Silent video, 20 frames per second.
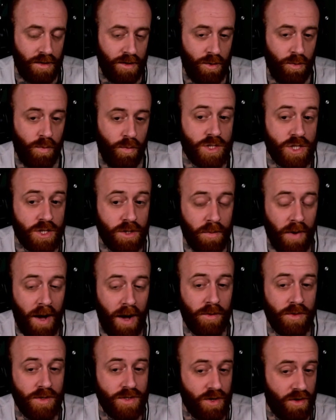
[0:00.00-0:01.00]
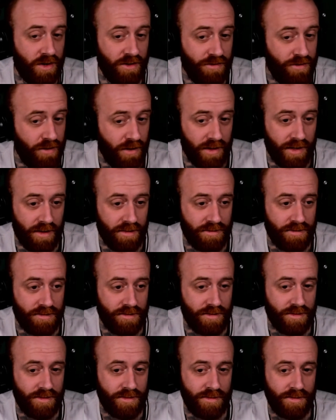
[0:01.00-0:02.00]
which the Bible is already full
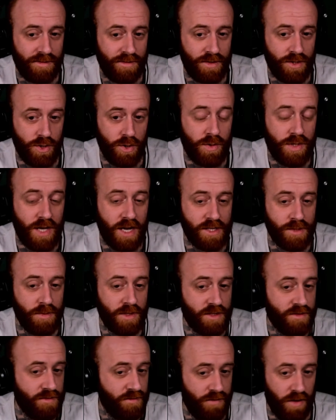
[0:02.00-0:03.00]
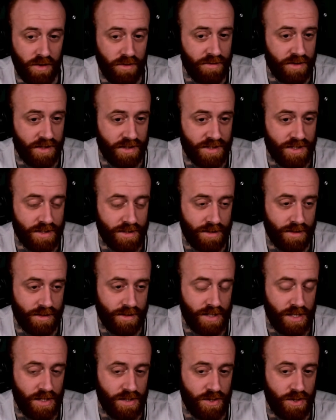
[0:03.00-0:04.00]
of. The New Testament is full of
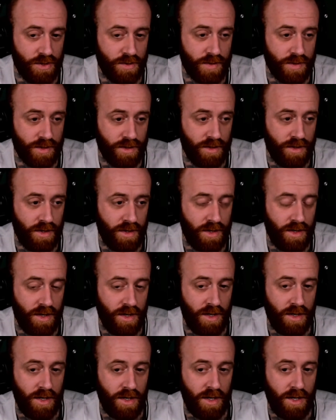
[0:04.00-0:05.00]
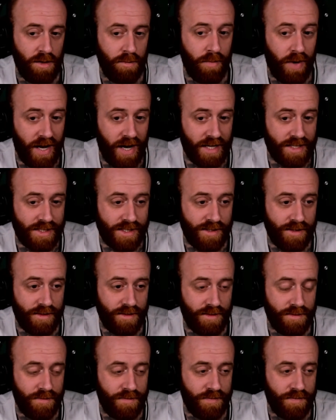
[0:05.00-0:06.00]
consistency issues. But
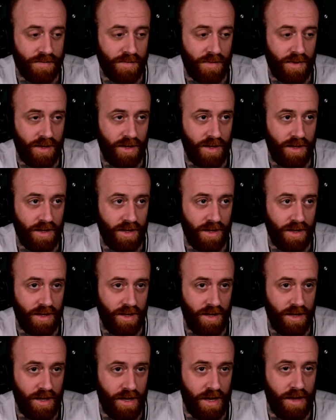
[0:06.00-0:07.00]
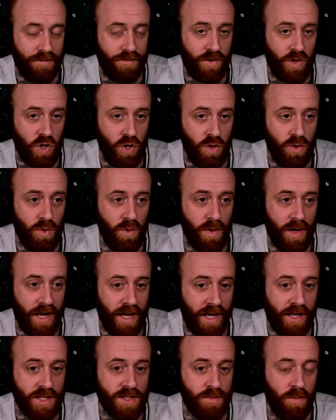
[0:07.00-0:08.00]
if Q
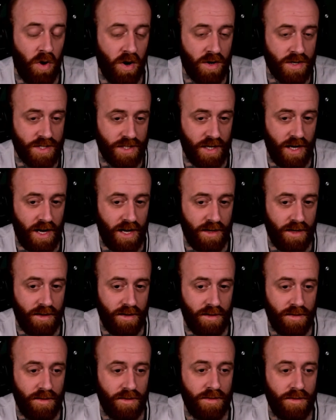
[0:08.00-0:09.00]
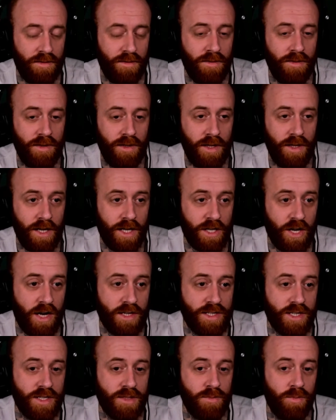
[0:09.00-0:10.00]
is Marcion, it
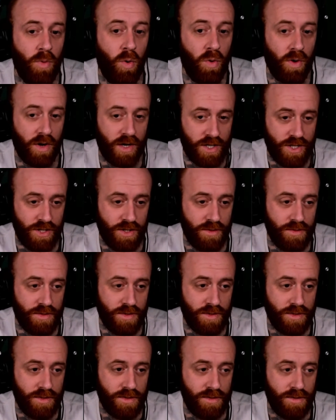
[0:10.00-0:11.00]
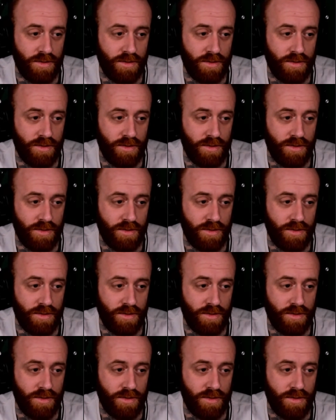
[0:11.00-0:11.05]
causes more issues,